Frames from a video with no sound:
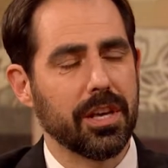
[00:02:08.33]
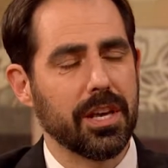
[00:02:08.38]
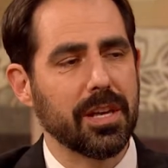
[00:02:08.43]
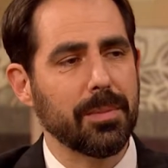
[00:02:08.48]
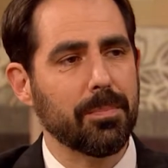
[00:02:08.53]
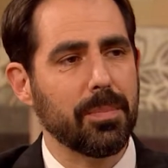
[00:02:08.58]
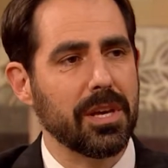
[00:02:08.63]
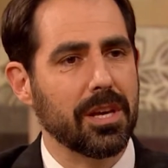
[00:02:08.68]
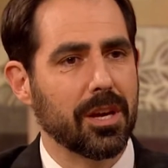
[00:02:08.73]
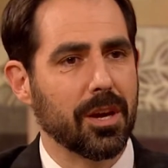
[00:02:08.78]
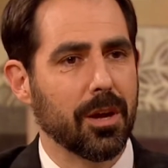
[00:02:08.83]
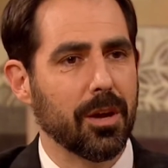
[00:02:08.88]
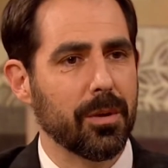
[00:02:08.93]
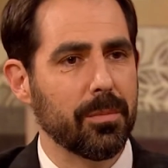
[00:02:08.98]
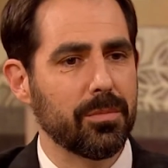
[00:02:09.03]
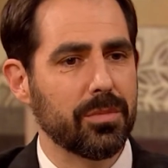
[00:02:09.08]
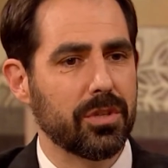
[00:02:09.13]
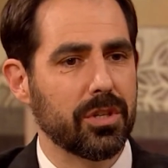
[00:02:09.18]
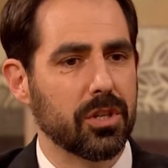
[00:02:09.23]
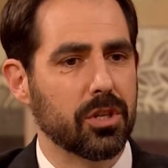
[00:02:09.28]
it
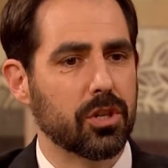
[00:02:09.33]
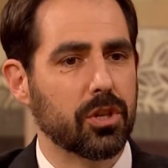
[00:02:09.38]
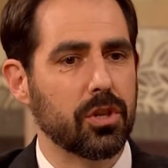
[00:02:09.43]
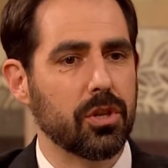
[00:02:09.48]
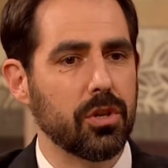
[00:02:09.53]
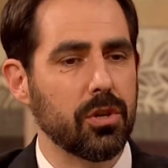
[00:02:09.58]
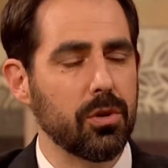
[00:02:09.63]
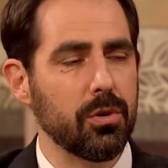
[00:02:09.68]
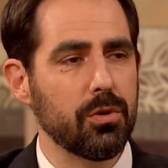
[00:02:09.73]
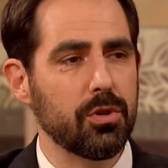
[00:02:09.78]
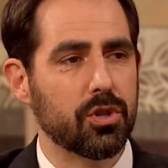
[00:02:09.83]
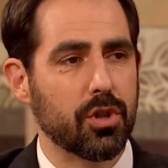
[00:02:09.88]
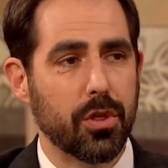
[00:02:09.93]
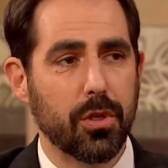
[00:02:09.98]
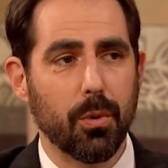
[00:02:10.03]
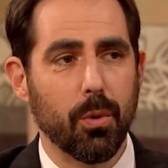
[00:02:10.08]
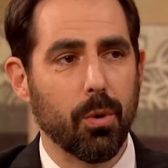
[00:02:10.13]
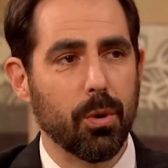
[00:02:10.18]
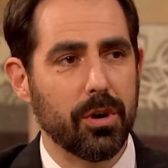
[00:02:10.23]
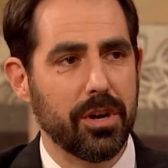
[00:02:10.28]
becomes a huge
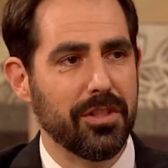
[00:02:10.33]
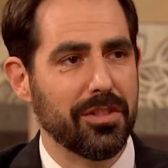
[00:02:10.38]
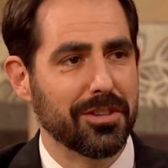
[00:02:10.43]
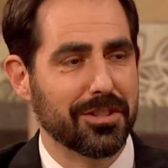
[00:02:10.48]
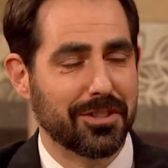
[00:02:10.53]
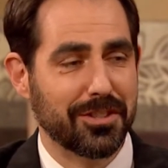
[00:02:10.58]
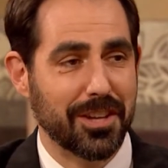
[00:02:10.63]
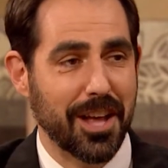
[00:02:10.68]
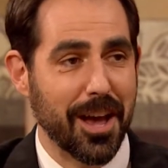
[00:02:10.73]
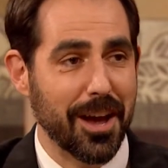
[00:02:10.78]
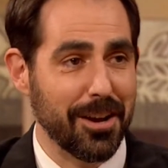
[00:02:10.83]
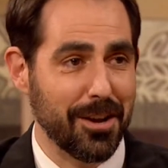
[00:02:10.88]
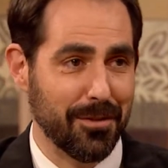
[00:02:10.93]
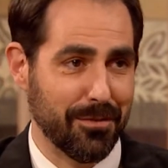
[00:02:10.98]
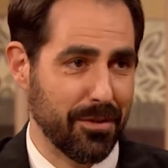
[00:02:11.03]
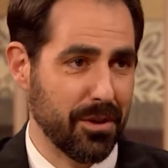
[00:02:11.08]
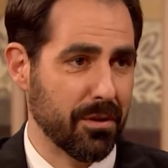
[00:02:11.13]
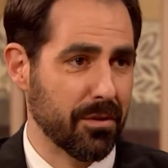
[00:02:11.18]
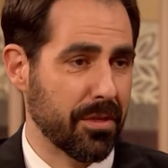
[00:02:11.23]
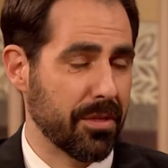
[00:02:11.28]
thorn in the side of
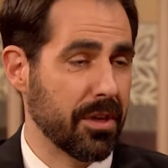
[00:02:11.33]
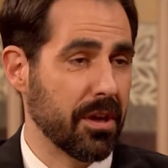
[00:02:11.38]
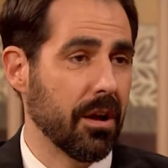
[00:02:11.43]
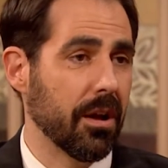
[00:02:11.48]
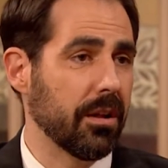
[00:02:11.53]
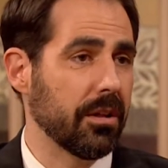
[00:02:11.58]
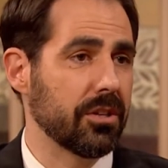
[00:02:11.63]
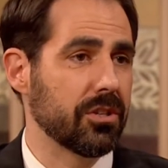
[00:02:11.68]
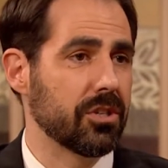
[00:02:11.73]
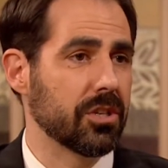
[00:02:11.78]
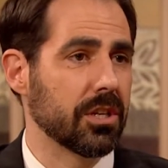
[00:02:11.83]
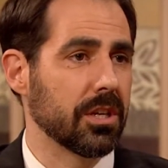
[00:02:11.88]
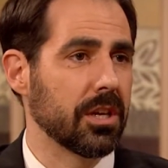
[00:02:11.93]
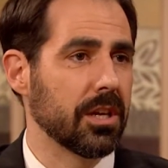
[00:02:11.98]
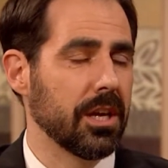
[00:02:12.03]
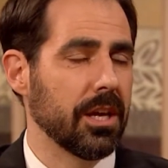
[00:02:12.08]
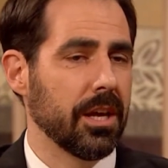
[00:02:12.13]
your theology.